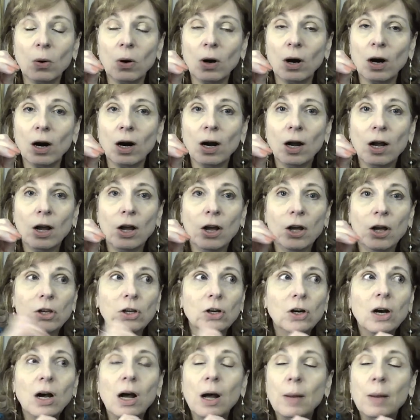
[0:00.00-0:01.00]
or
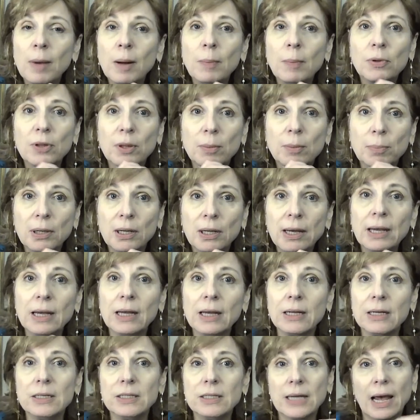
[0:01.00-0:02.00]
you'll come up with a
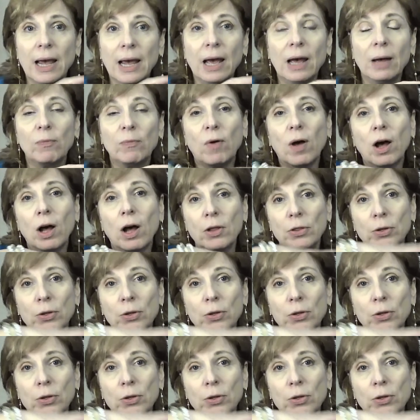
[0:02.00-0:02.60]
plan to have